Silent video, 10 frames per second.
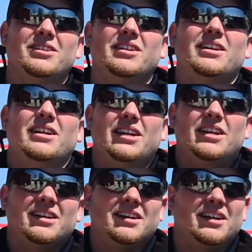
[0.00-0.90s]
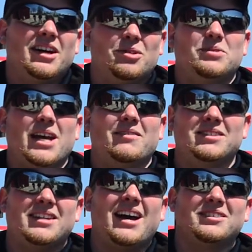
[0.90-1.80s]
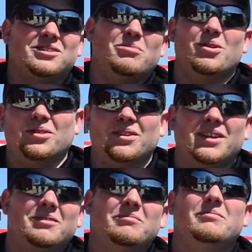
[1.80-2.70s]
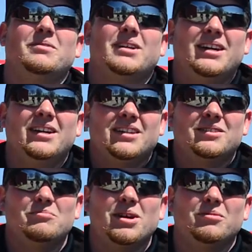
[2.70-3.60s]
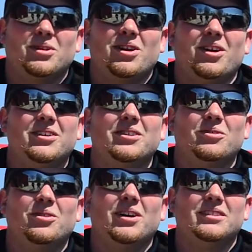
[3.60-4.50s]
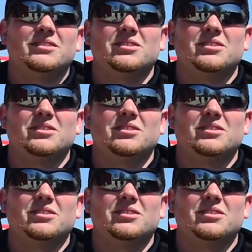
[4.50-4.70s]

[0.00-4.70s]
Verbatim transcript: Uh, helps having ties to both of them and be able to call either one.